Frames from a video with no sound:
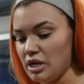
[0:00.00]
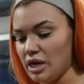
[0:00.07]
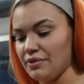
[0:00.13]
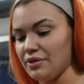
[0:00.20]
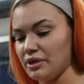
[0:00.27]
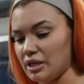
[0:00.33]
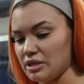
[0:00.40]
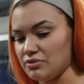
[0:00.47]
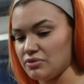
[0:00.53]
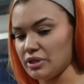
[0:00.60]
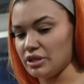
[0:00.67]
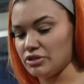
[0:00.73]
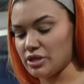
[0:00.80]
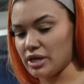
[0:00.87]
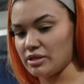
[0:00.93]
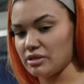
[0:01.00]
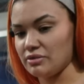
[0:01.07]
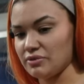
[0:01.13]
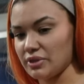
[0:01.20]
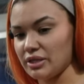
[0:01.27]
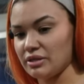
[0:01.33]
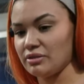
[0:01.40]
I think that's really
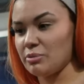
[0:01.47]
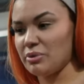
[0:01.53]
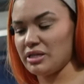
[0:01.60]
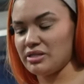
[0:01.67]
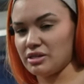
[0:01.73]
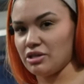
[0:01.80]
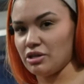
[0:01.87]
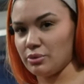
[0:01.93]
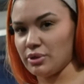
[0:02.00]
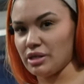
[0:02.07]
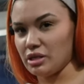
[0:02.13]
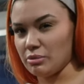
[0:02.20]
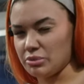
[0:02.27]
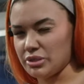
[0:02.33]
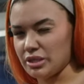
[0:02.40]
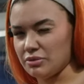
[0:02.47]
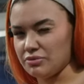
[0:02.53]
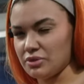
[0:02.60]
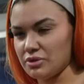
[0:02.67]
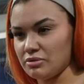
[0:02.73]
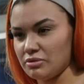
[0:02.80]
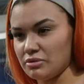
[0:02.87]
attractive. Like someone that's secure within
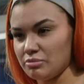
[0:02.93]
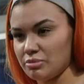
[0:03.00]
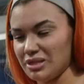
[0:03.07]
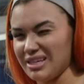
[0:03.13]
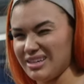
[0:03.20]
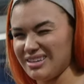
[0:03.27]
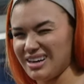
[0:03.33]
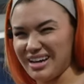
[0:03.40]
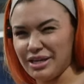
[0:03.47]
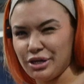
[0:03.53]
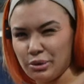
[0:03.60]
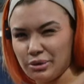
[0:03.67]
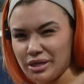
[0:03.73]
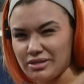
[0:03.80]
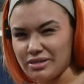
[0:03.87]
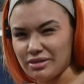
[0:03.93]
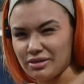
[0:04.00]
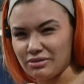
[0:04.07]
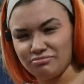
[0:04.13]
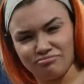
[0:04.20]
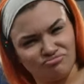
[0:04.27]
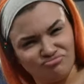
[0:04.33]
themselves, but like not egotistical.